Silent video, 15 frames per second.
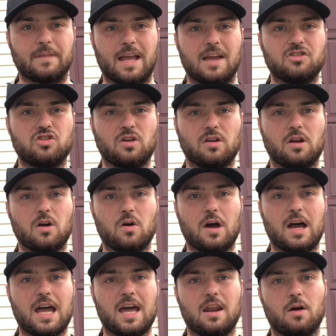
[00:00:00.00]
as you can go.
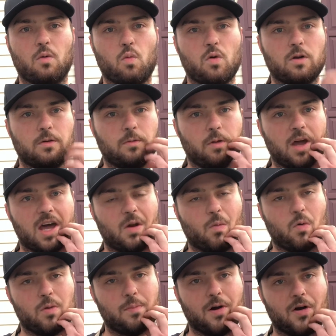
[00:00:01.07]
I had a wood
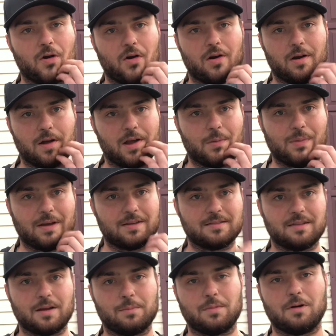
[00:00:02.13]
burner, had a big
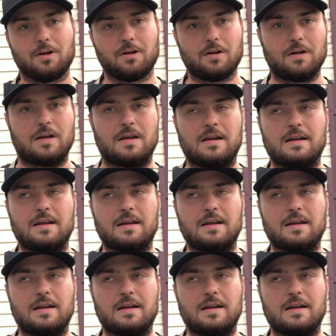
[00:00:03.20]
stick burner.